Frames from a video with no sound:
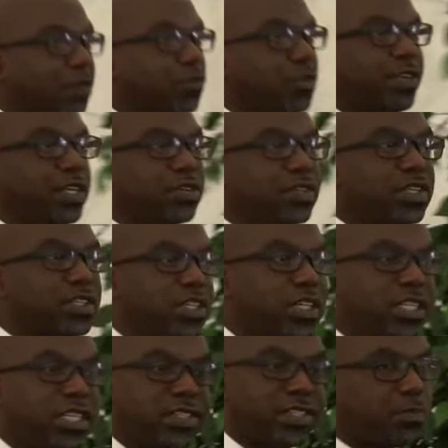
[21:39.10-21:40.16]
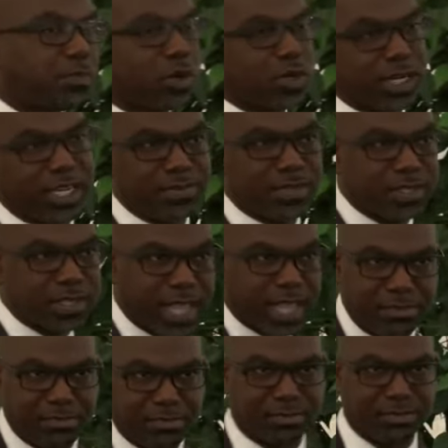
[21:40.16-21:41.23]
reveals his goodness and proclaims his
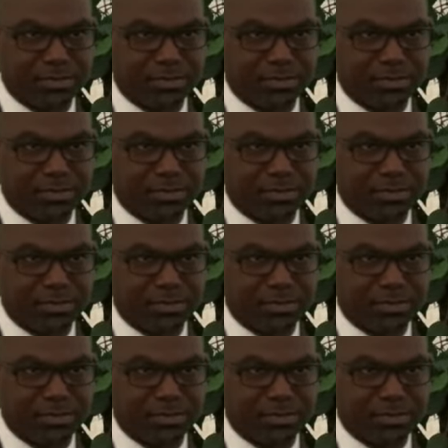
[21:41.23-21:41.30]
name.